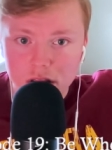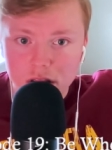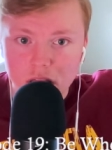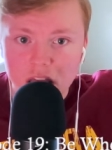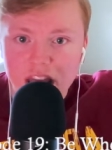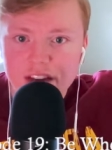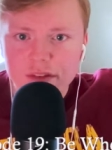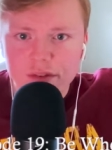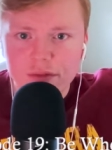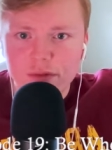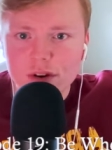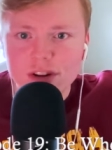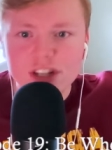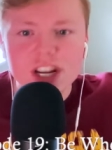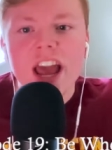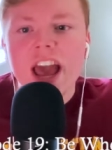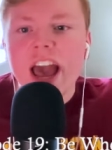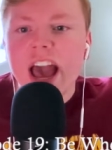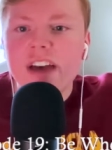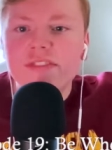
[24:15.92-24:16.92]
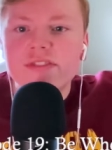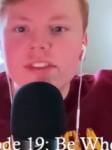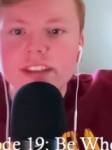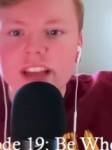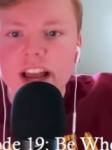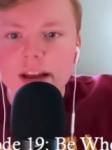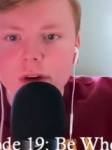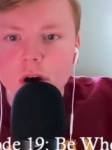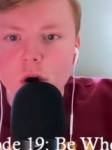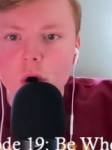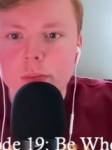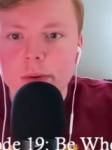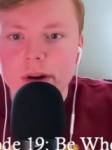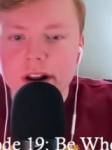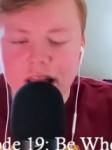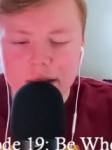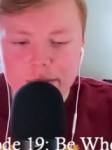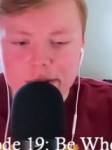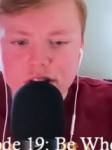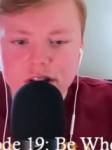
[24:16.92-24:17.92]
I have a fridge. Half the time I open it,
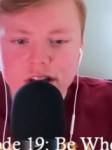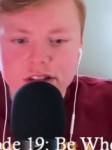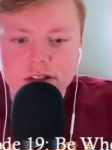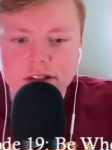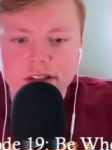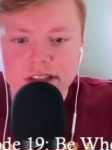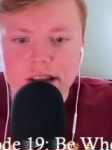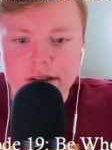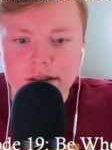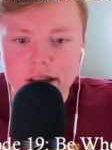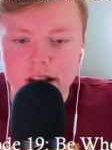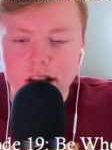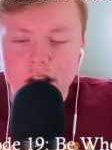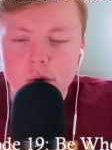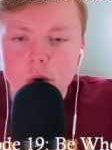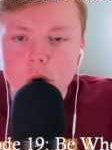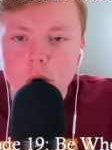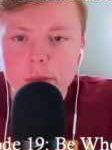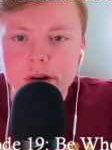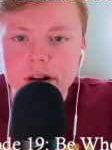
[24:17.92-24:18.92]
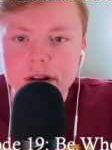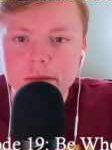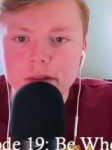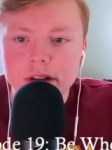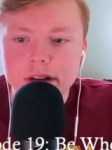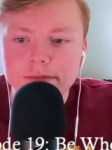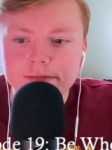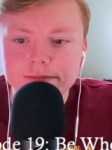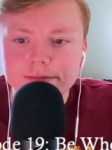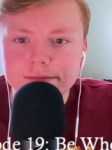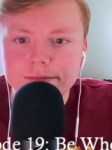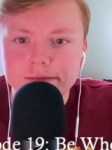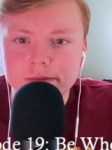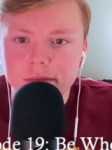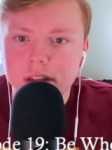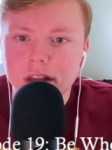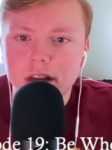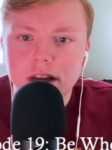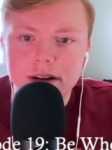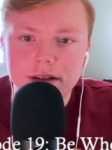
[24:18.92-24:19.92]
I bet you guys do the same thing. We open it, I'm like, mm,
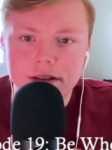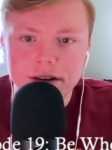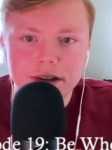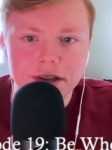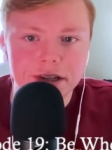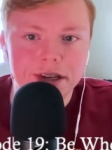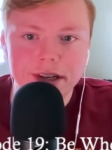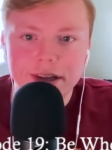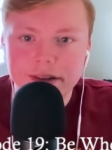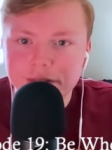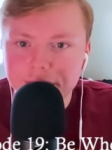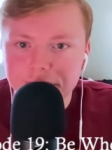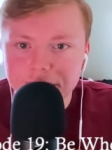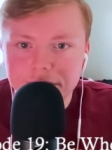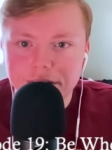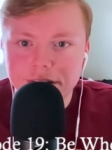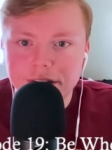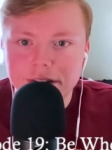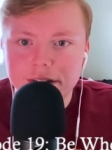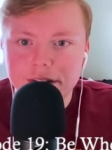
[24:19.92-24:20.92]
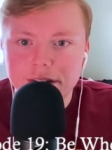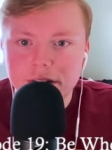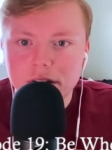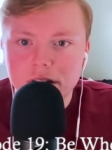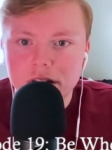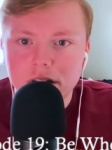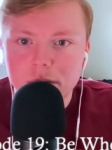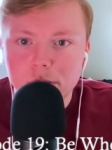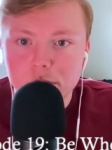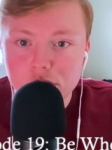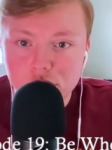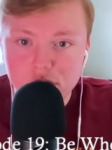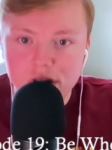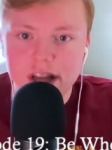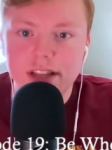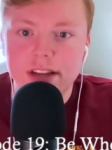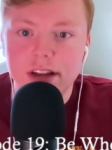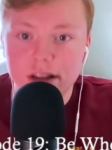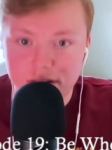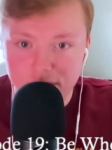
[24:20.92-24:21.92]
I don't really have anything. But you
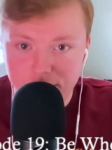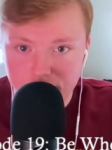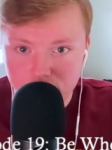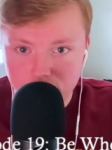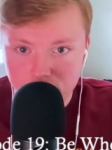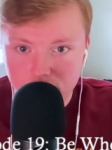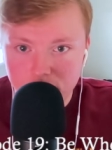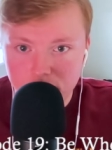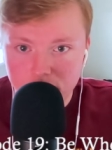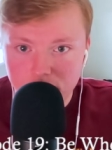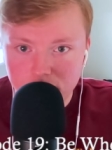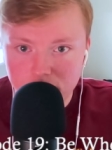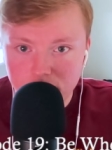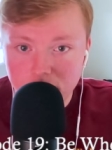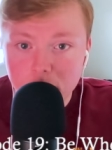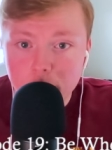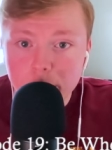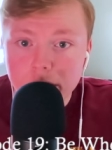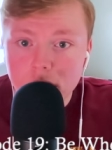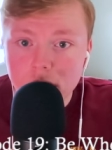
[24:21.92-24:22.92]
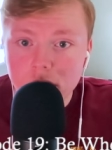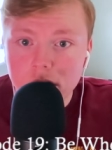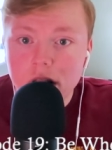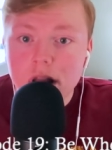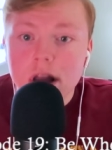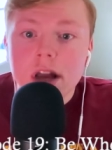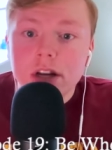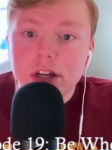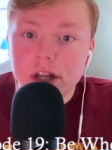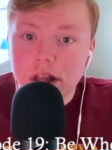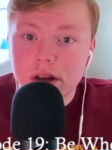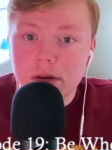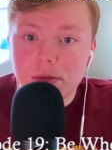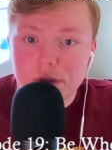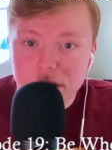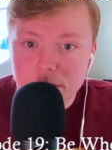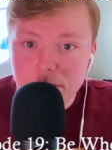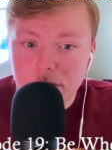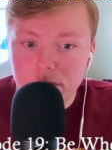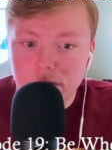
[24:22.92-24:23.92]
got tons of food compared to other
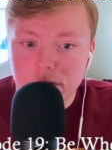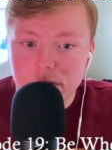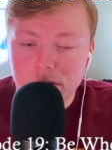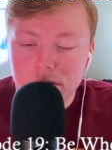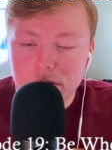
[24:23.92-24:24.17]
people.